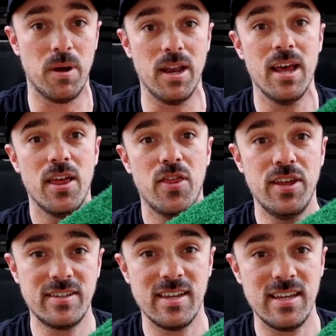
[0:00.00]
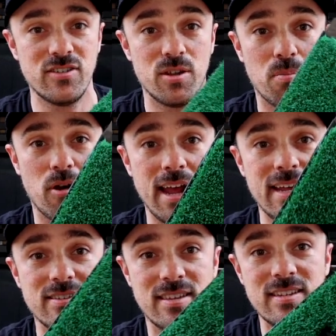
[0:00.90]
But this is the
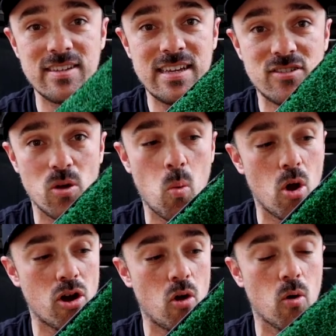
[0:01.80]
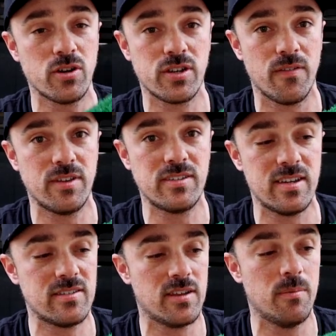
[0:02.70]
brains, this is the workhorse of the
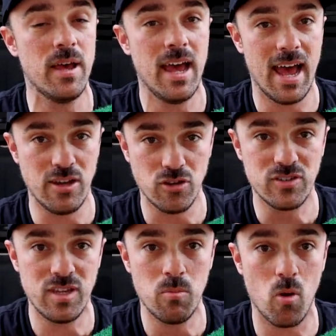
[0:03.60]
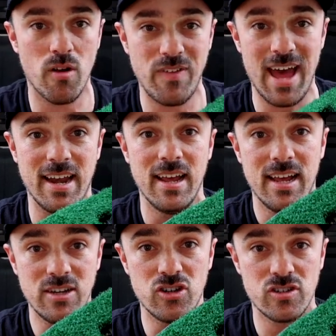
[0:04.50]
system, and you'll see more of that
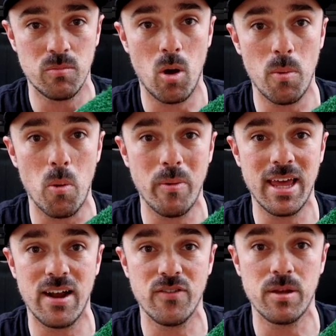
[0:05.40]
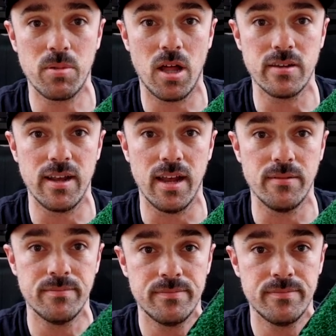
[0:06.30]
in just a moment when we get everything plugged in.